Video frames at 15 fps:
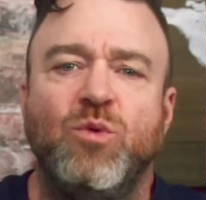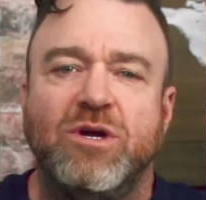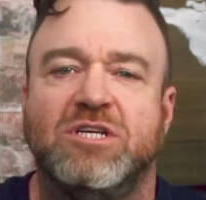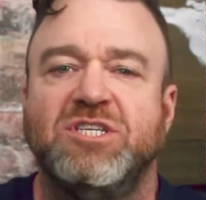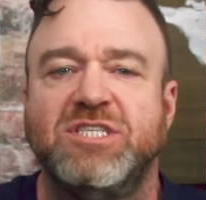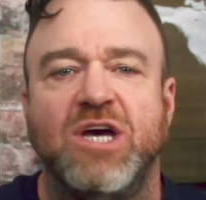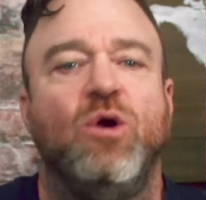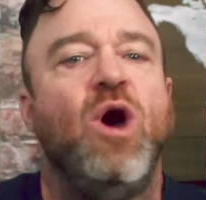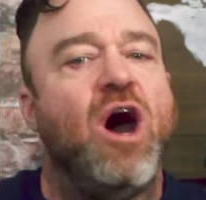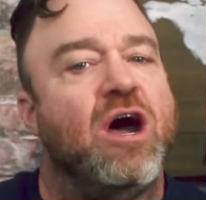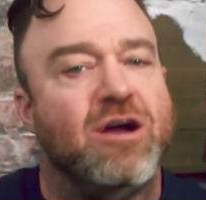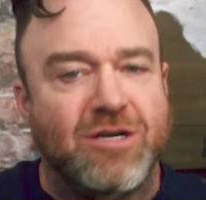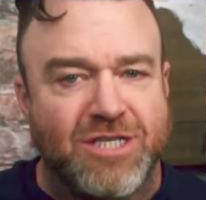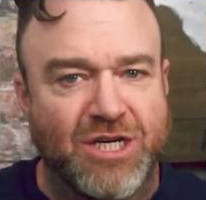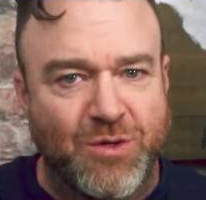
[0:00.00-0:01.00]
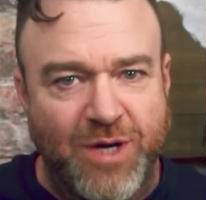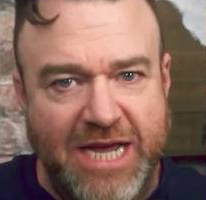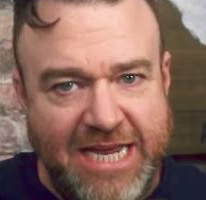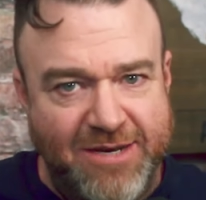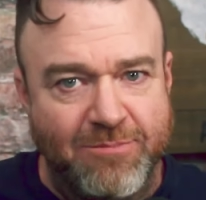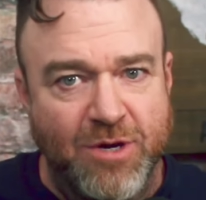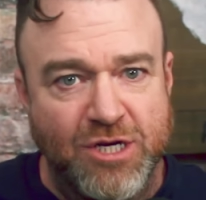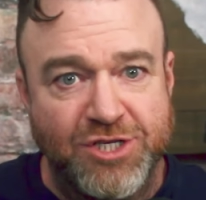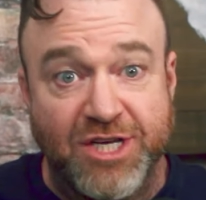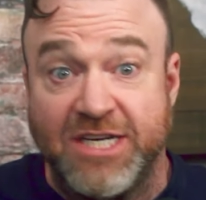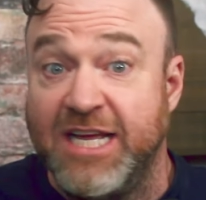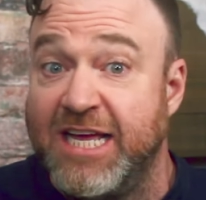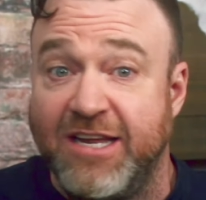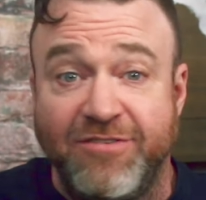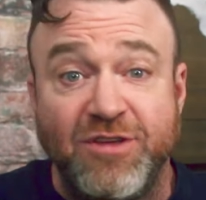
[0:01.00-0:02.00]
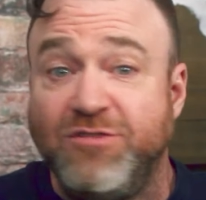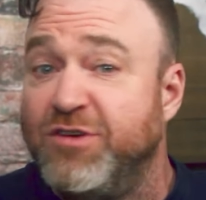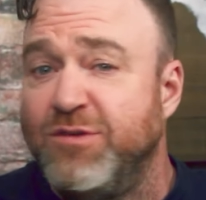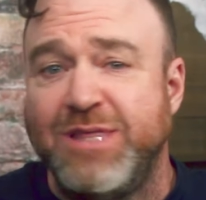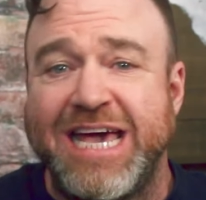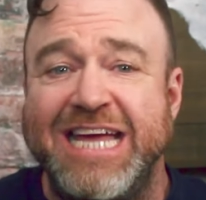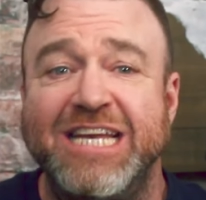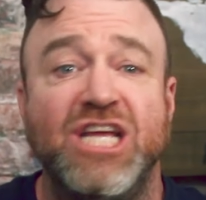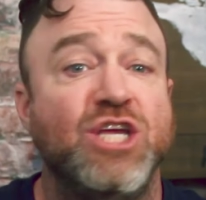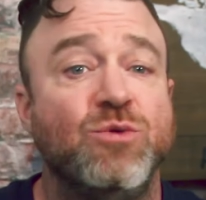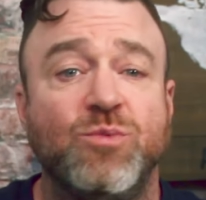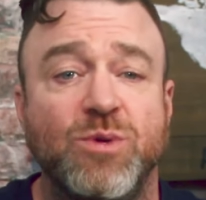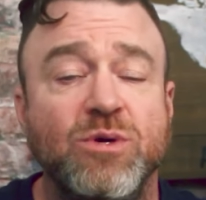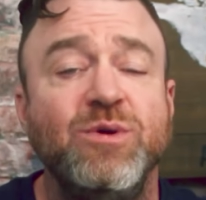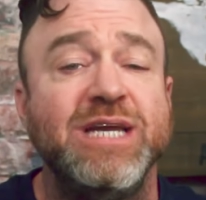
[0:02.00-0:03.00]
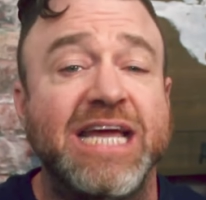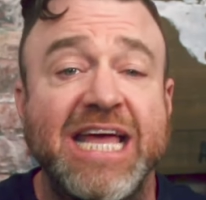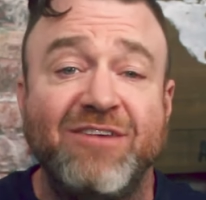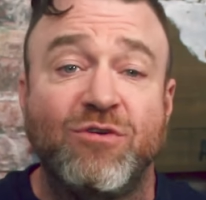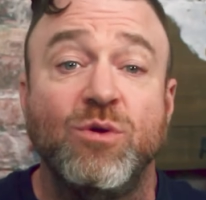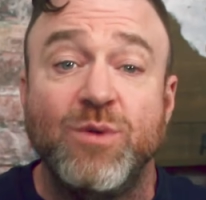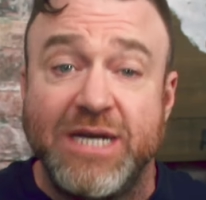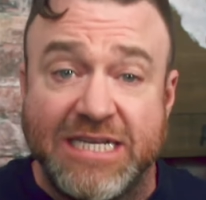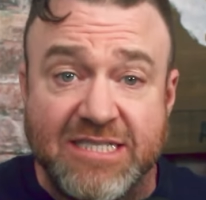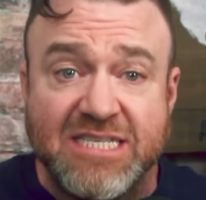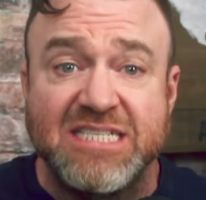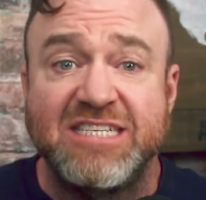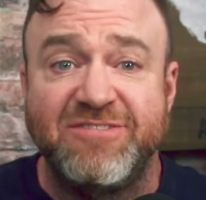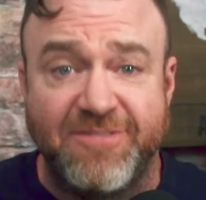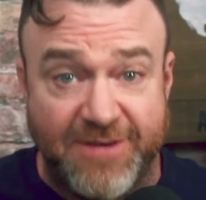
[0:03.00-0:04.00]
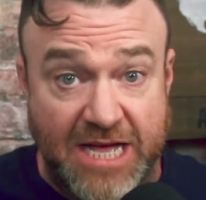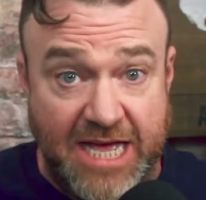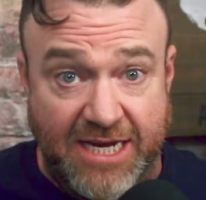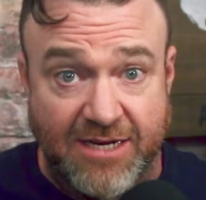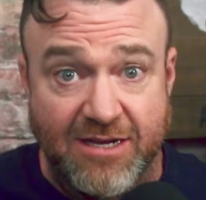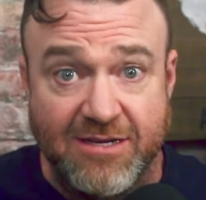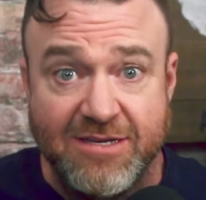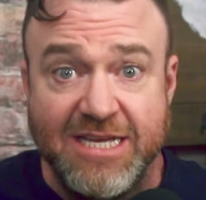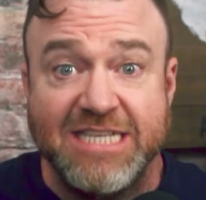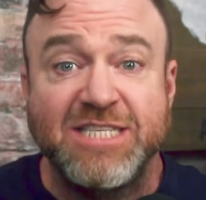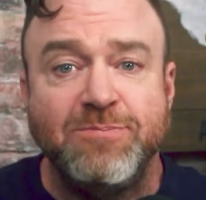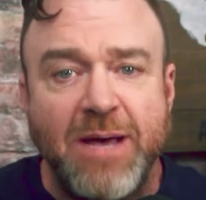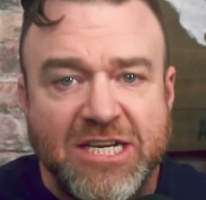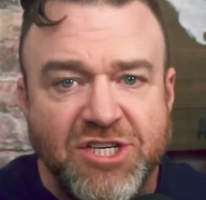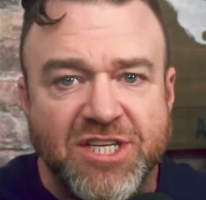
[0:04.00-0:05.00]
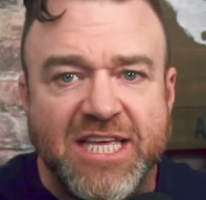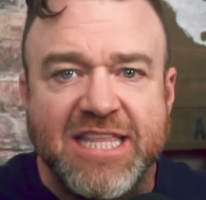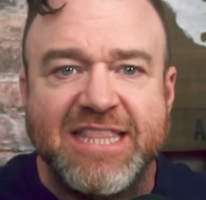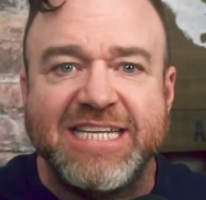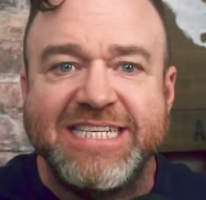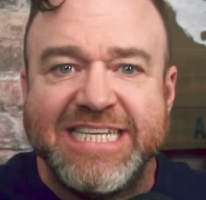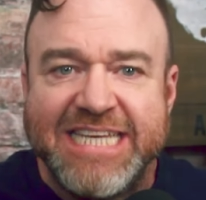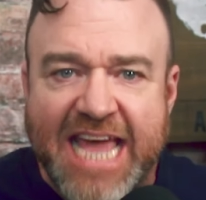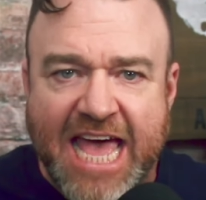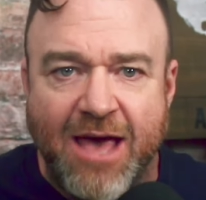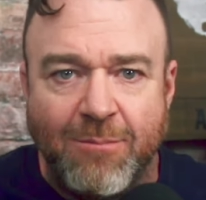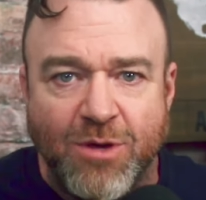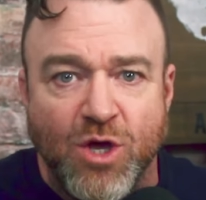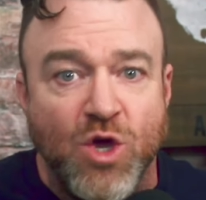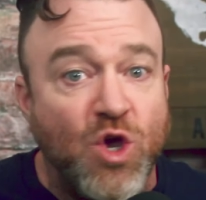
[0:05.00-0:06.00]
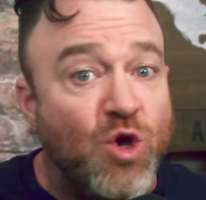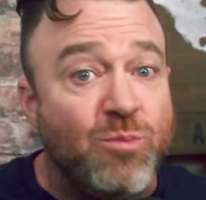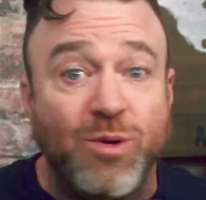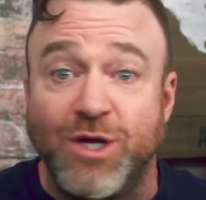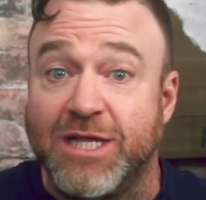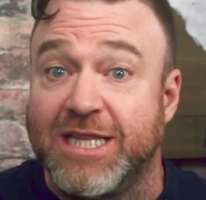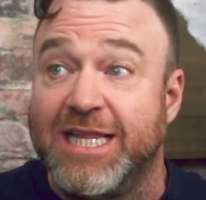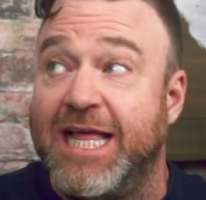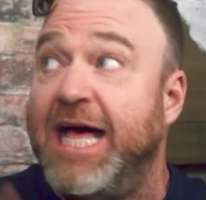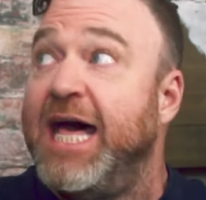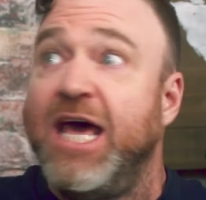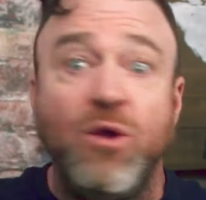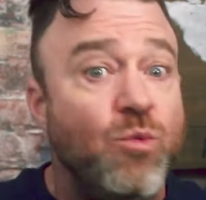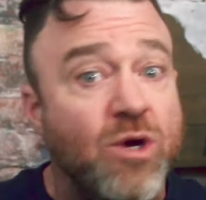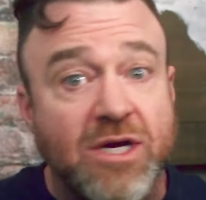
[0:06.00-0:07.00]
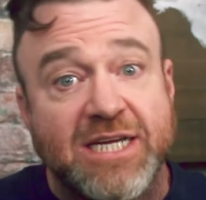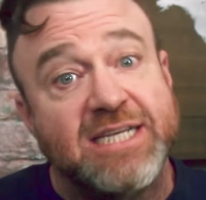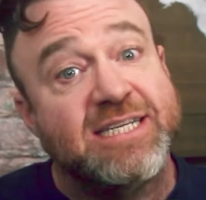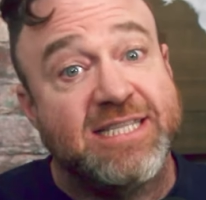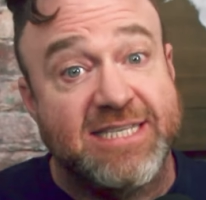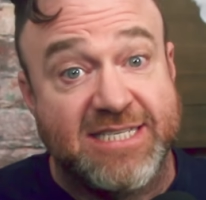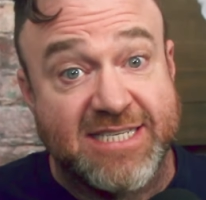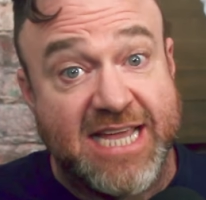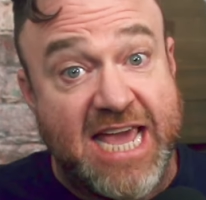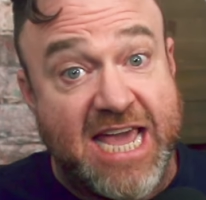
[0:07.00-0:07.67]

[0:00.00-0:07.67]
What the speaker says: work so hard to create immersion, and if you do that, you're ruining everyone else's fun. Especially the DM, who put a lot of work into this